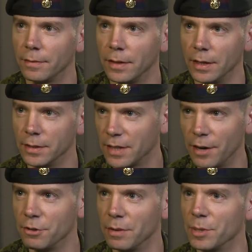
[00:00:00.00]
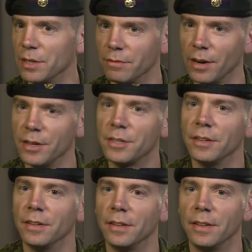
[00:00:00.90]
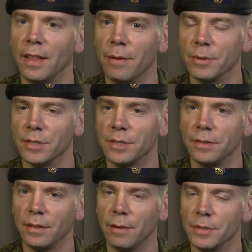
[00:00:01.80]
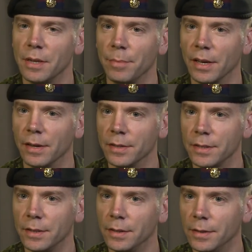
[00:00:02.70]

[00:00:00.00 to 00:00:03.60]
The entire dream was in French, and that was something else.